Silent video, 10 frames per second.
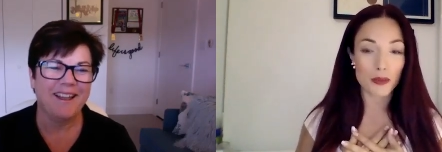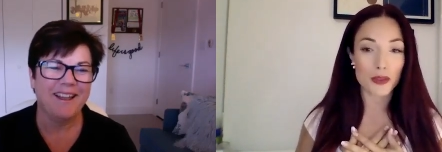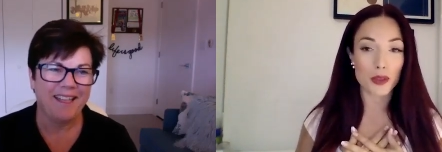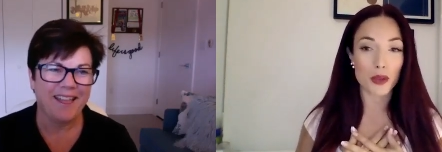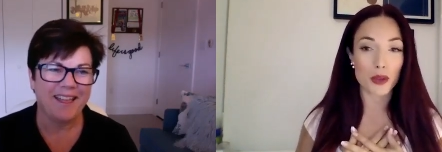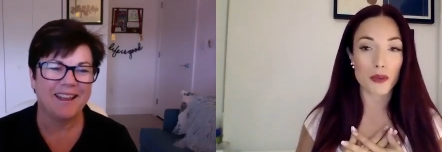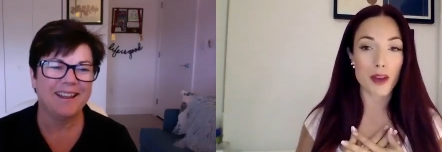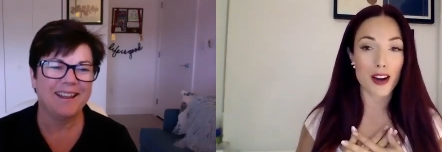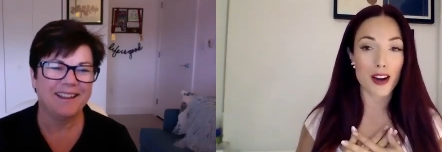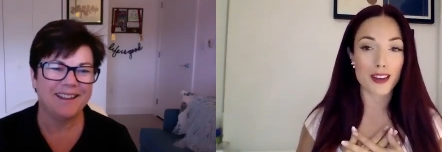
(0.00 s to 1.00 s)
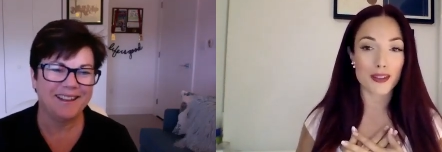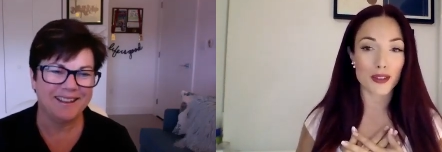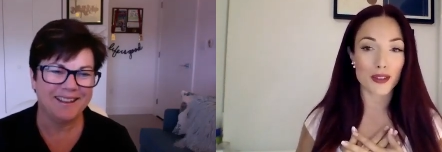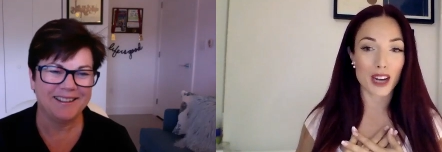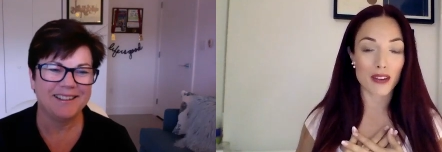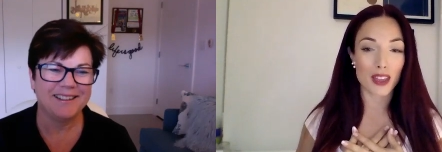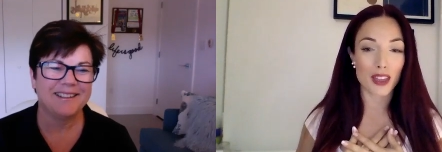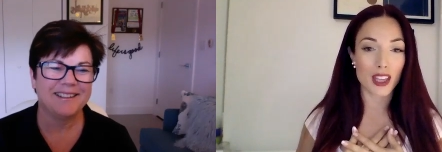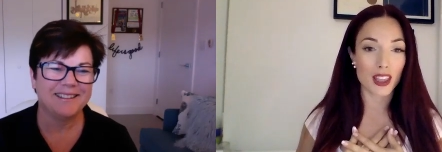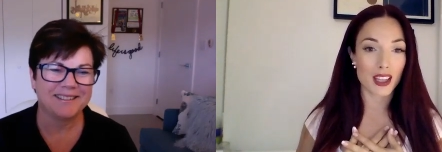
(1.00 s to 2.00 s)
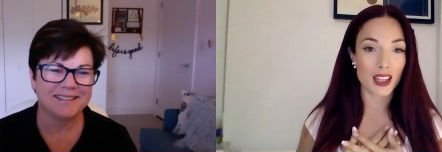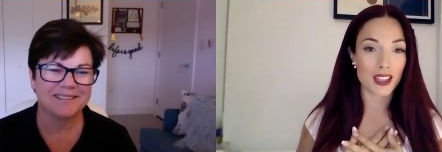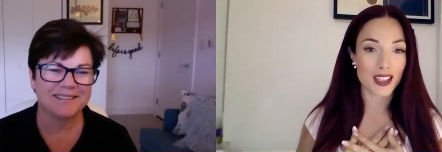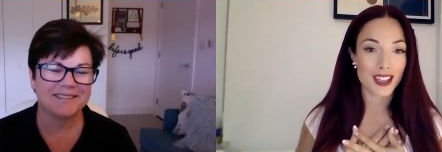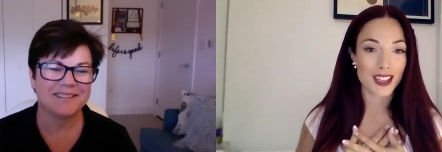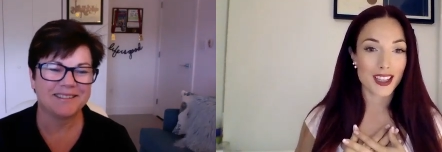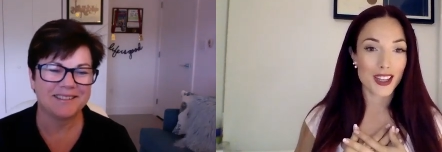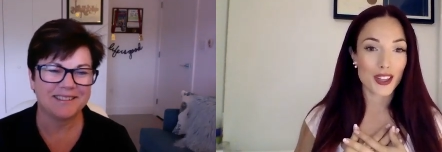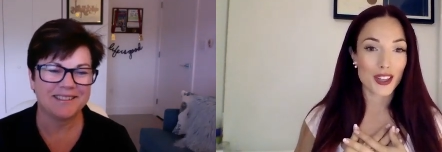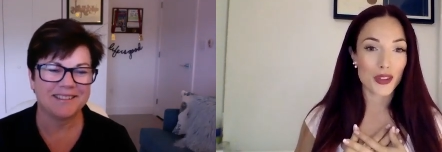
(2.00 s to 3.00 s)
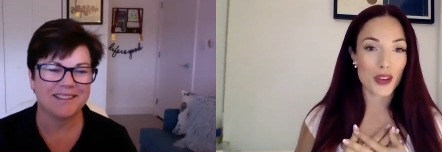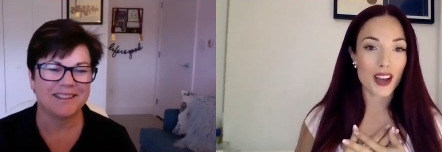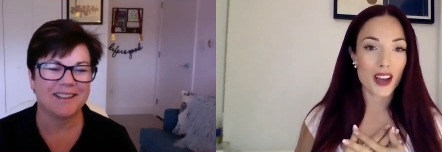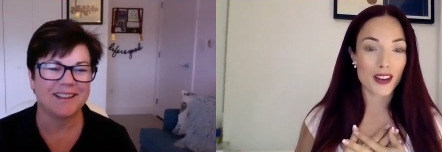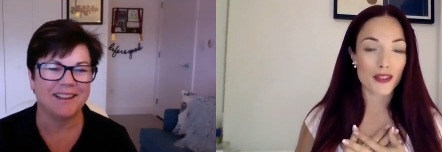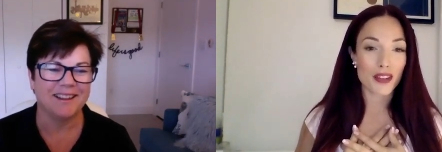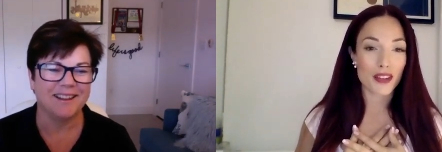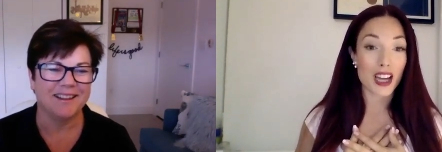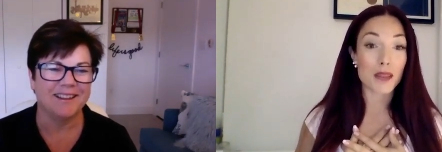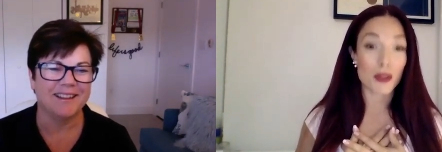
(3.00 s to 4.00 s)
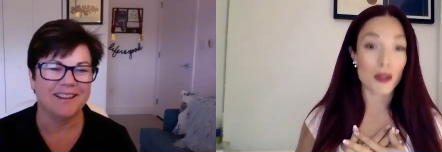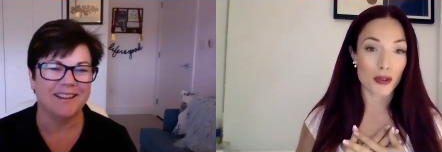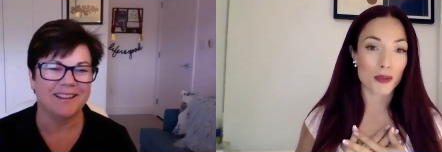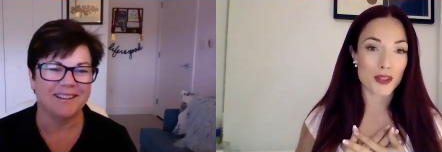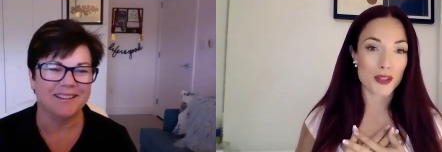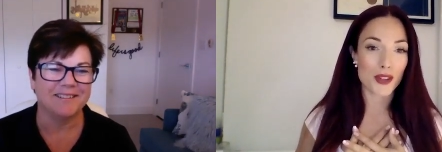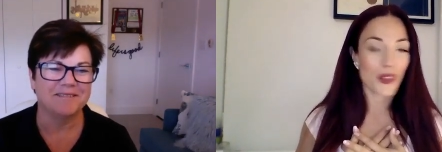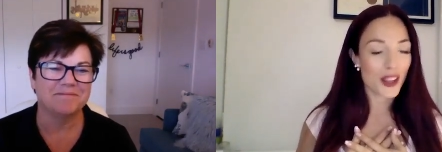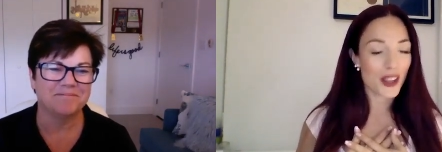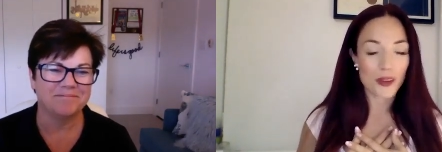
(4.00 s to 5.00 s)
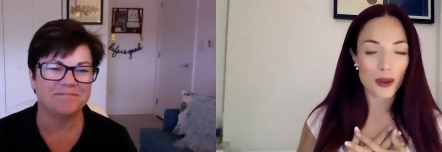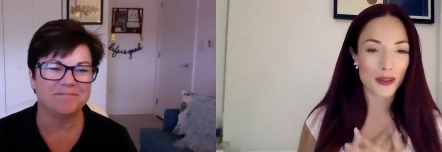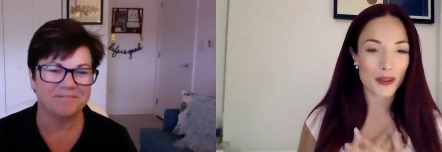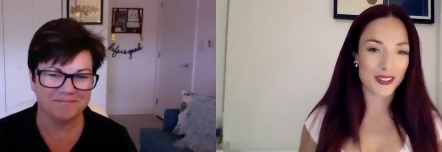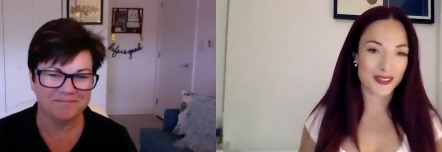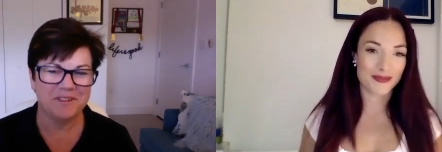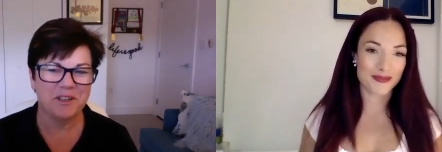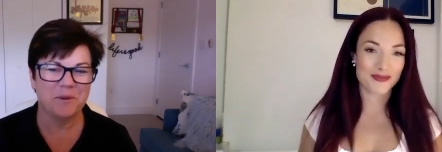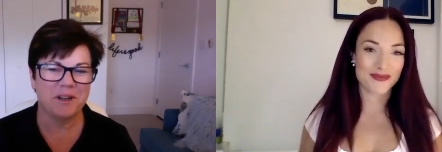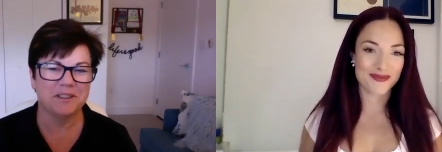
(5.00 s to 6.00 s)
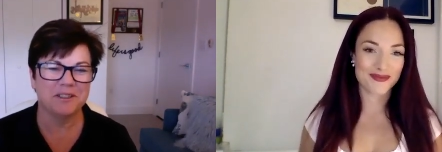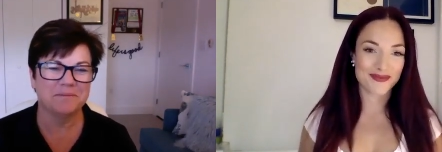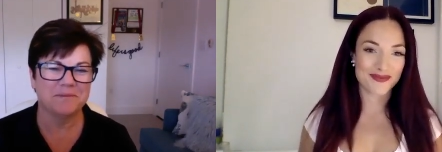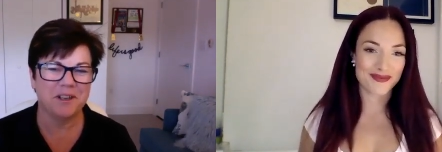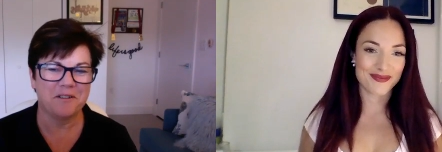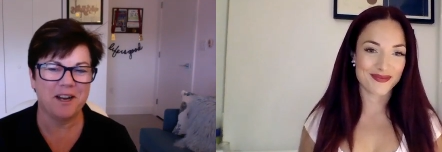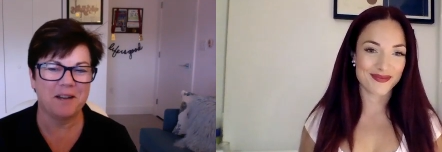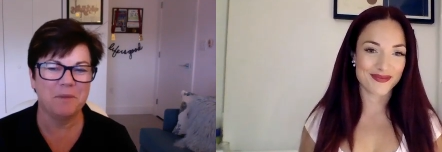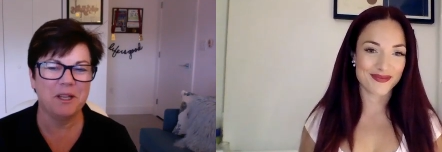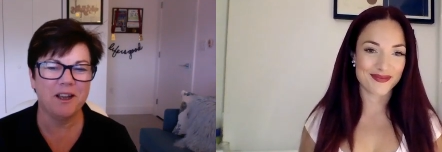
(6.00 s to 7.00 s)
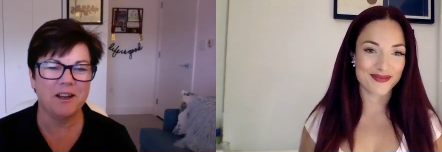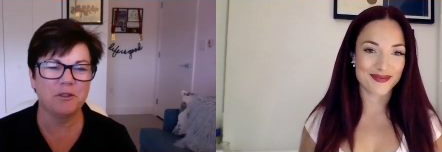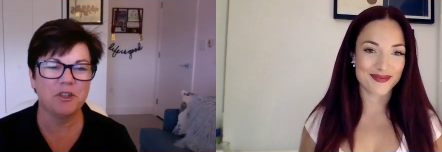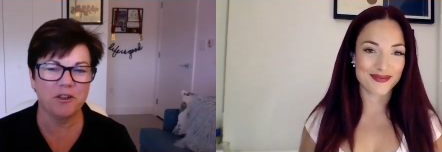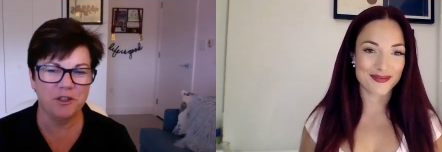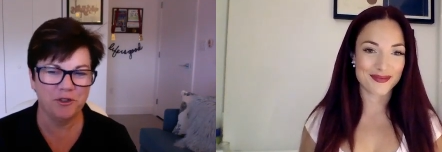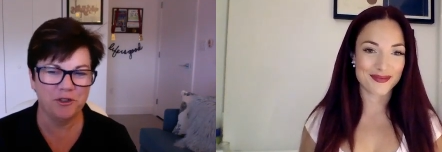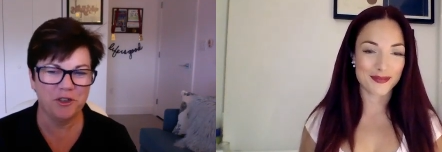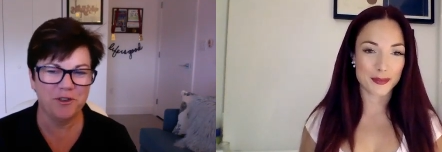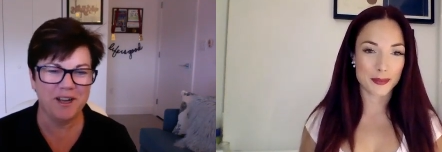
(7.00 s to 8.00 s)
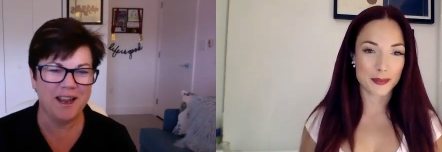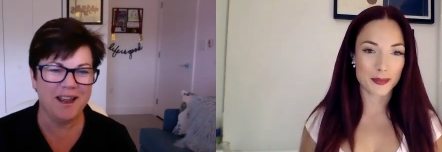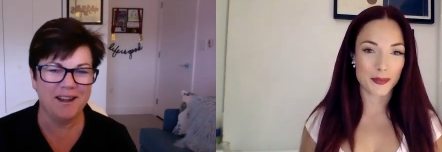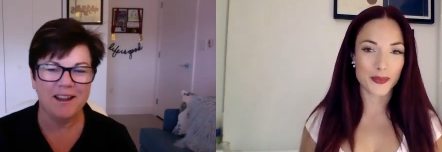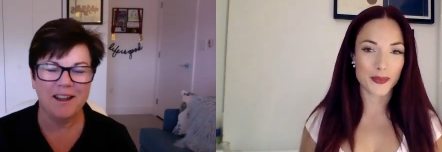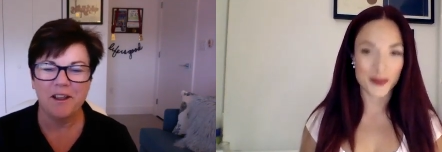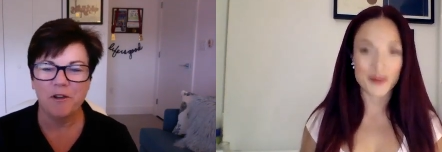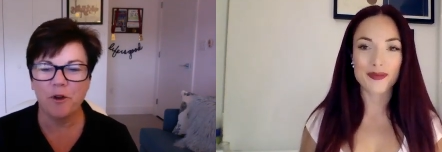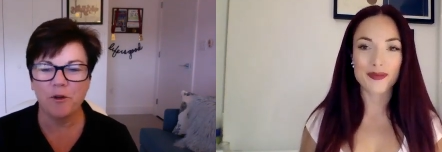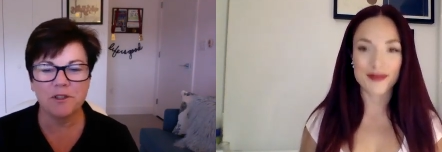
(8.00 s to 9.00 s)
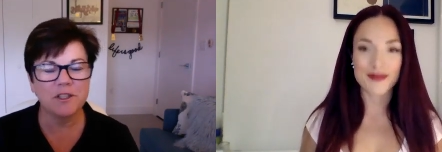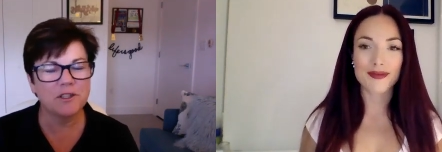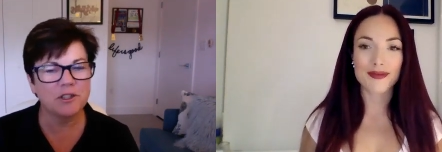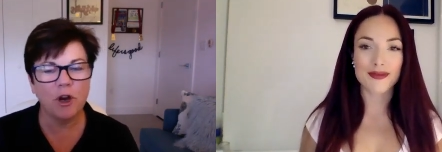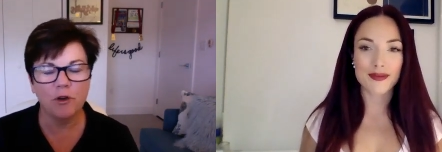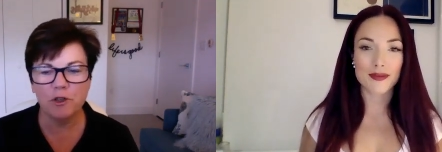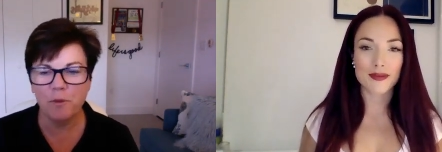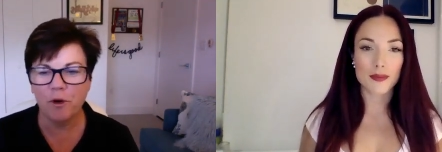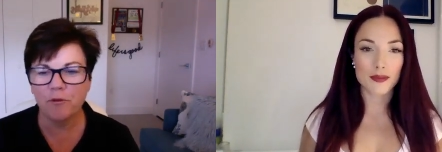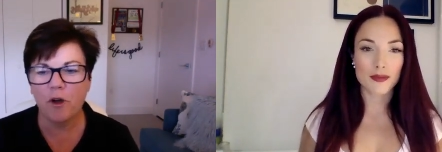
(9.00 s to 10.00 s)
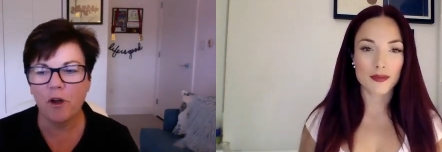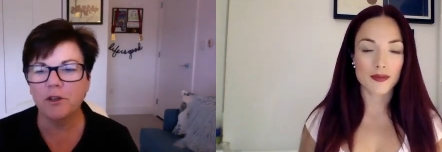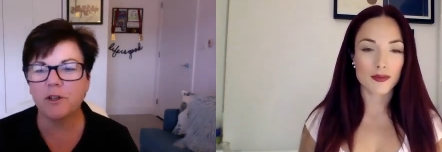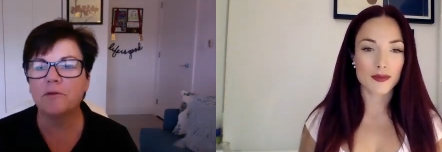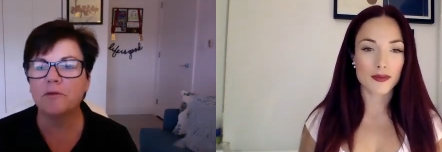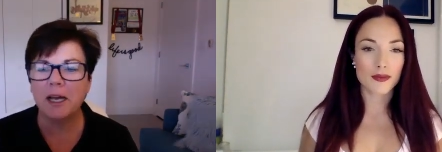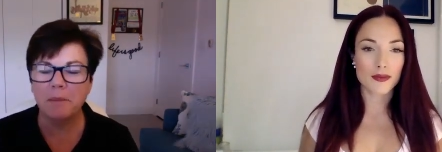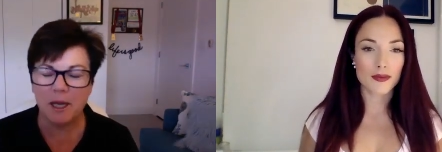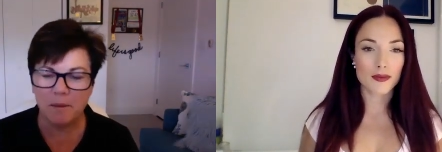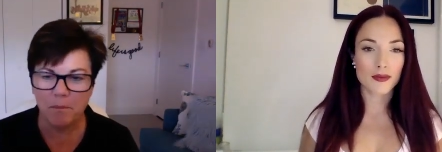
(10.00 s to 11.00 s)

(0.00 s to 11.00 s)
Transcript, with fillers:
Speaker 1: to the bottom of my heart for everything that you have guided me through. So thank you, Mo.
Speaker 2: You're welcome. All right. Milijana, talk to you soon. And folks, this is Coach Mo Faul. You can find me at